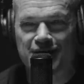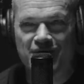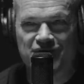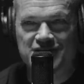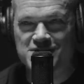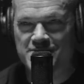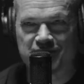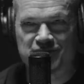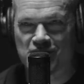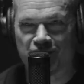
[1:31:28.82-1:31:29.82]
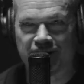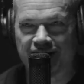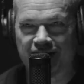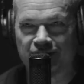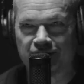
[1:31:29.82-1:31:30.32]
about things being bizarre right
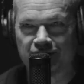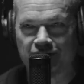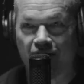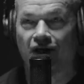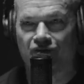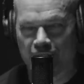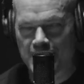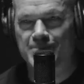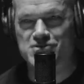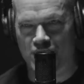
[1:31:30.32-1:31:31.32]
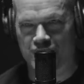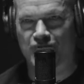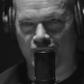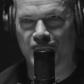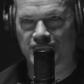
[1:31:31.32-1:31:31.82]
now, they've been bizarre
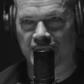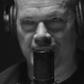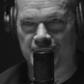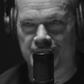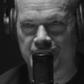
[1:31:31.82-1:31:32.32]
for a long time.